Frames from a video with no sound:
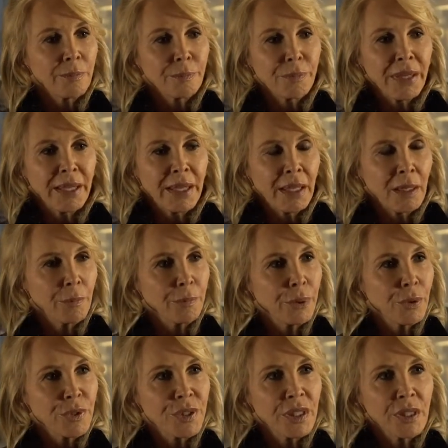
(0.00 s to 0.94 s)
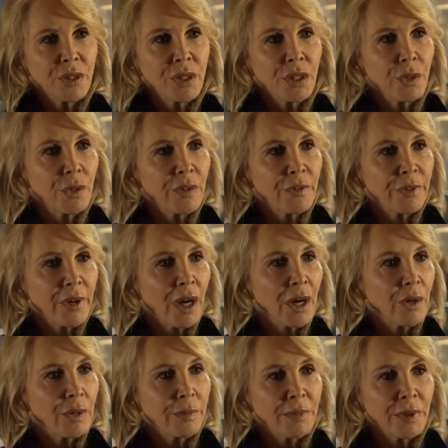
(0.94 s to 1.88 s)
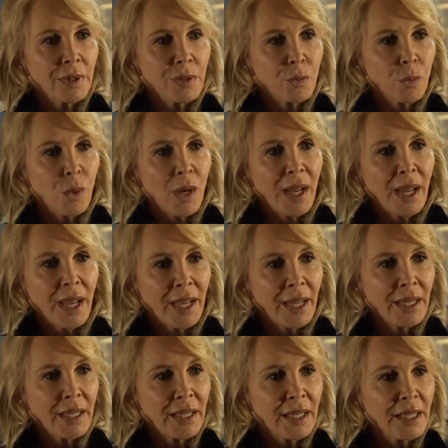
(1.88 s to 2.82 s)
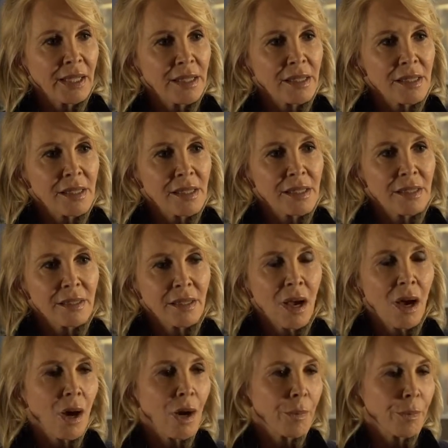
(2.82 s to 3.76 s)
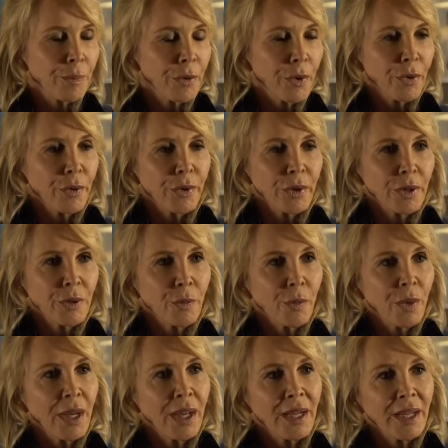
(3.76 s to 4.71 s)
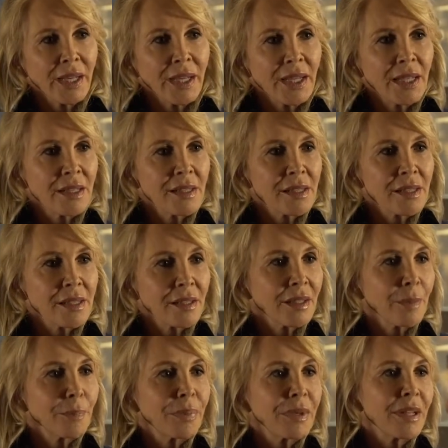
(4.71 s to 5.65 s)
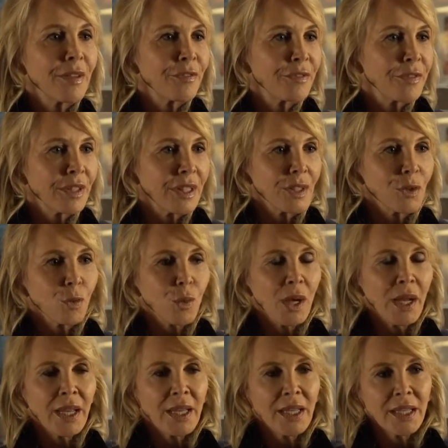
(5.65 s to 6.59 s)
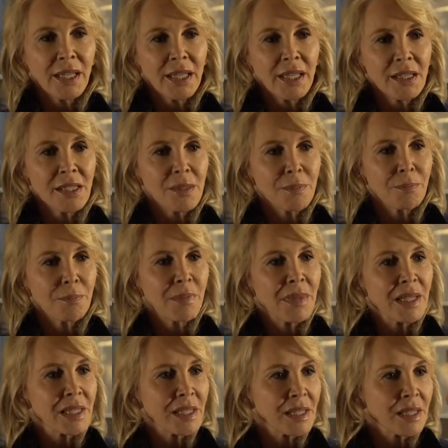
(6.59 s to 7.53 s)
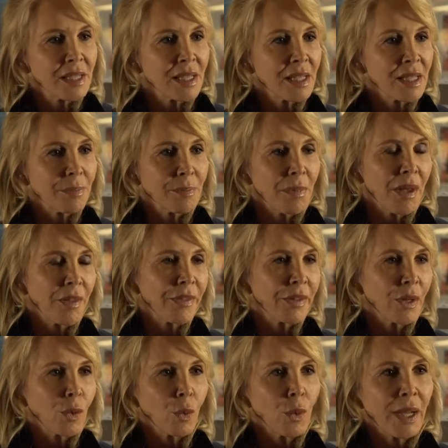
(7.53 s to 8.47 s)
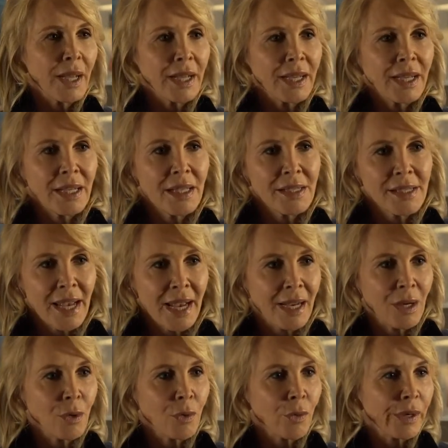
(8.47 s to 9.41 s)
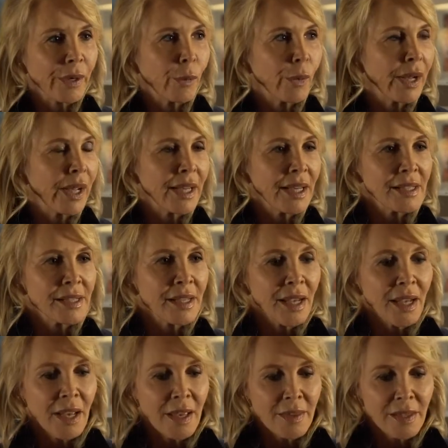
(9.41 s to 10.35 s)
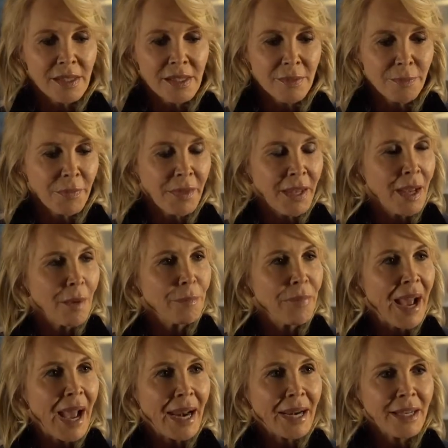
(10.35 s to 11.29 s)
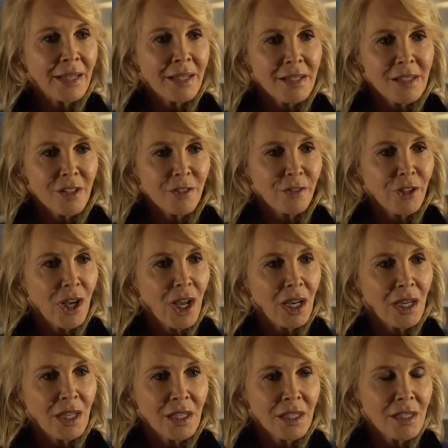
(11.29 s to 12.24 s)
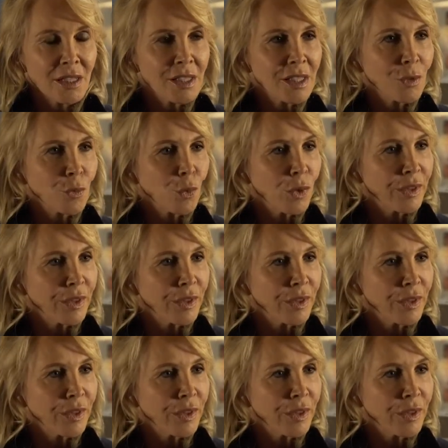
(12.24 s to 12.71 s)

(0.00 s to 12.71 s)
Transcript: being put in a new environment where he's heartbroken, where he's uplifted, where he misses his mother, where he's angry, there's palettes of colors, and